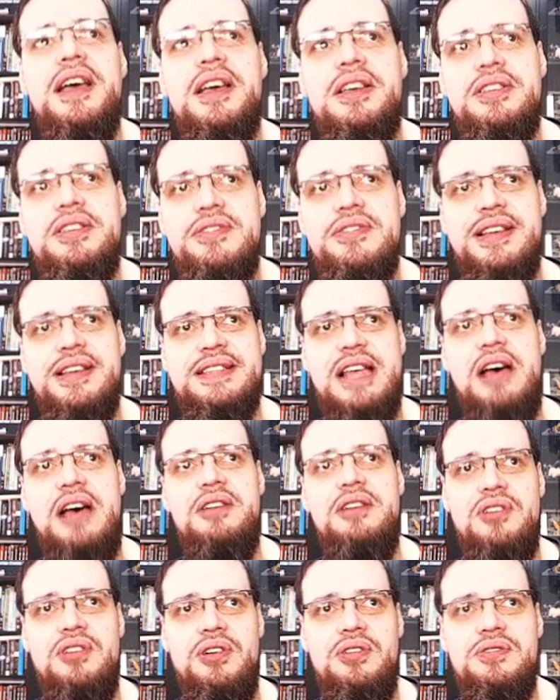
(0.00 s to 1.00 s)
US
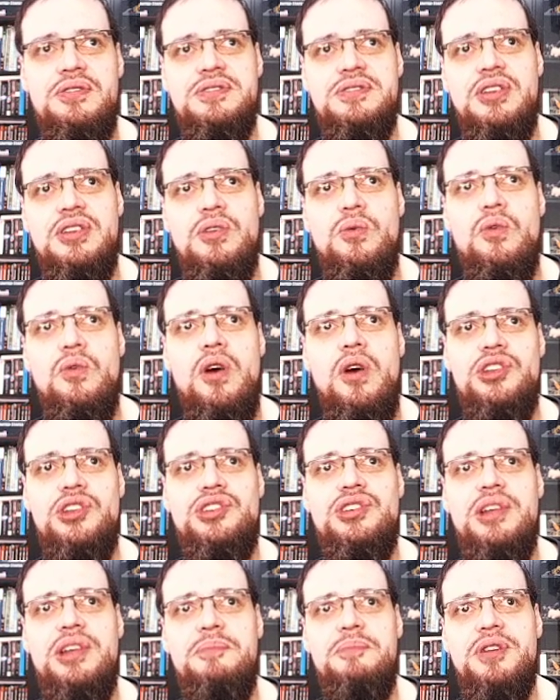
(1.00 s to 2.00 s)
households
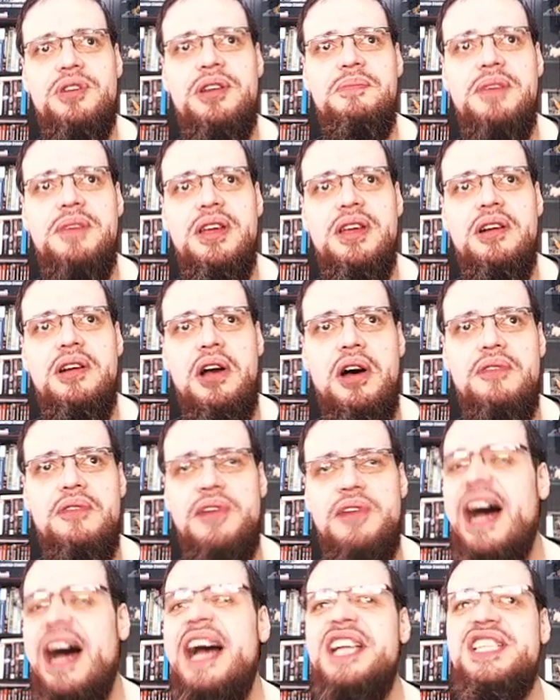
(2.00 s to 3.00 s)
watched the premiere of
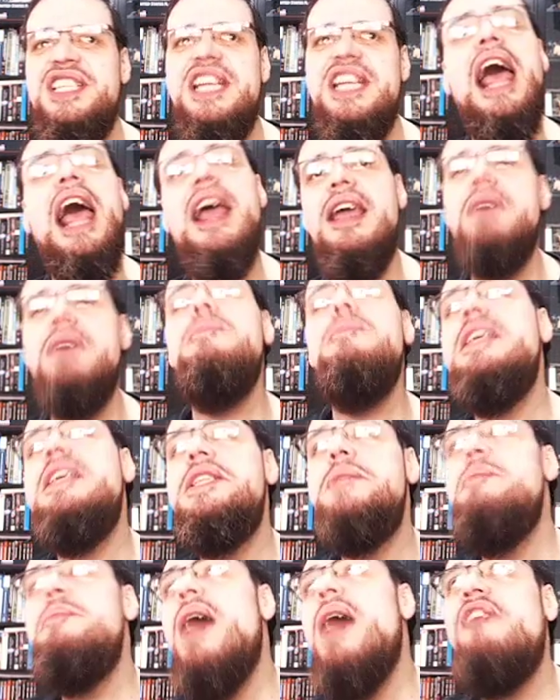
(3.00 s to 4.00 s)

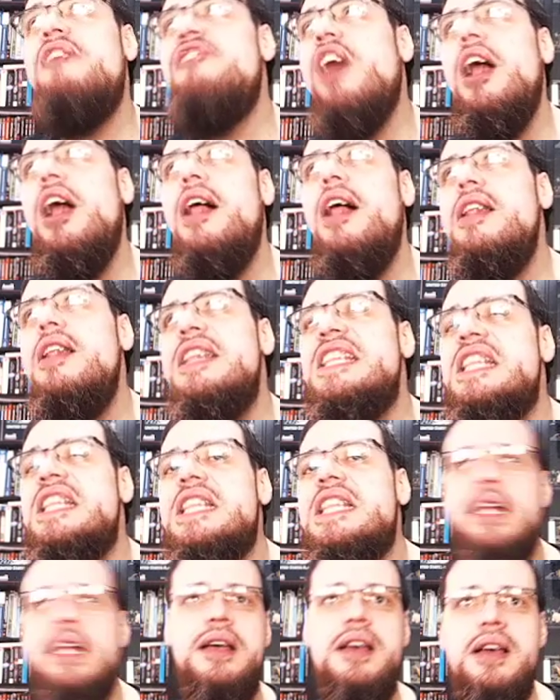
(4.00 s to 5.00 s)

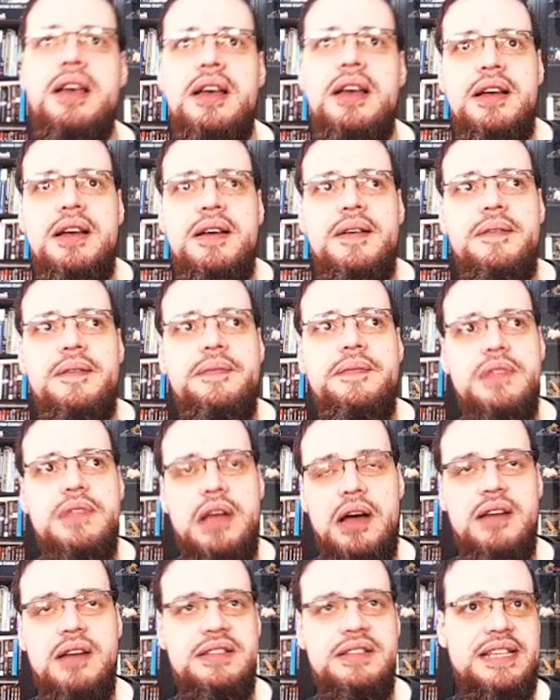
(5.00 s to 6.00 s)
#MsMarvels
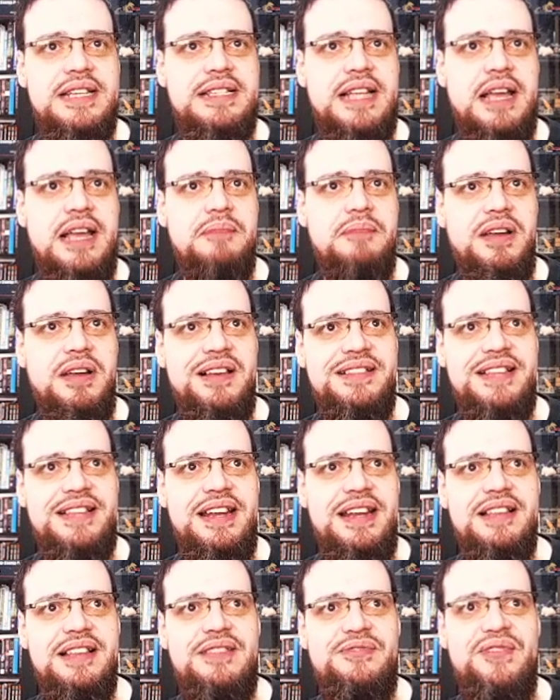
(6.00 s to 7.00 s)
on Disney Plus in
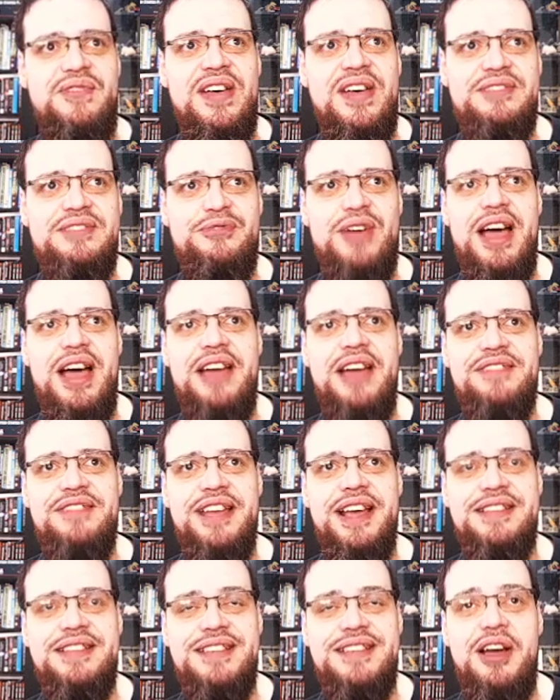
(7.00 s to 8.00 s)
its first 5
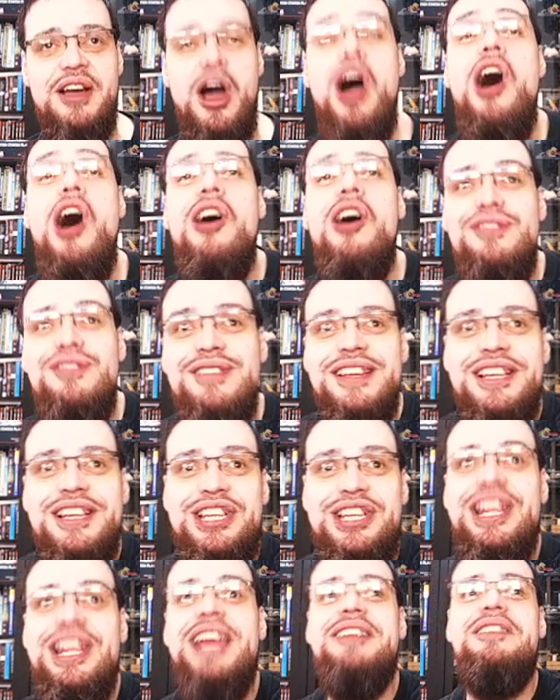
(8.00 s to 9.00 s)
days. Holy
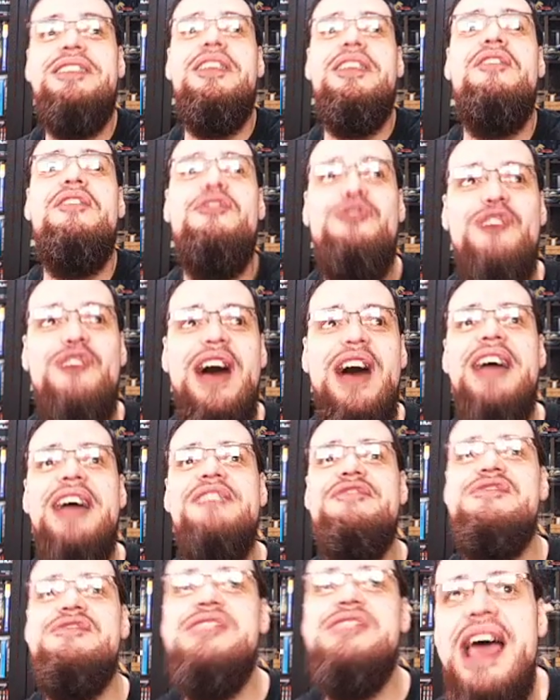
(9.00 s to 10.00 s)
shit, on
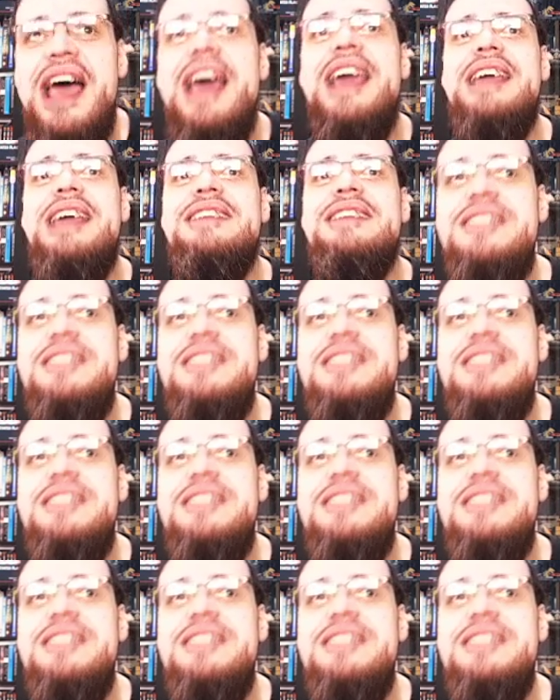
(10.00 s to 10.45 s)
5 days!